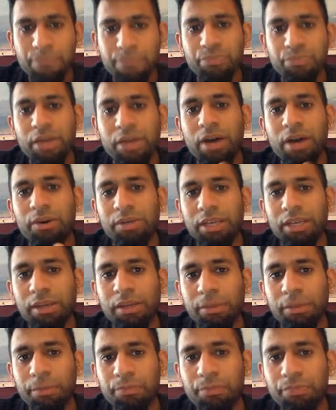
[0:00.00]
Okay,
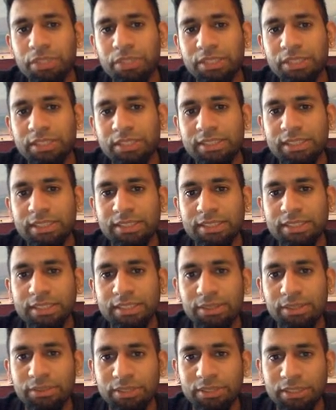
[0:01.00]
check this
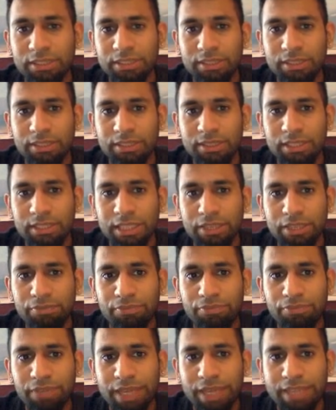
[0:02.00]
out. If
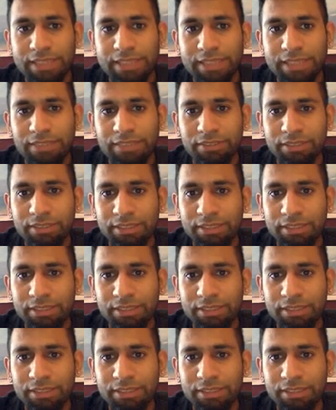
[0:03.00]
a7,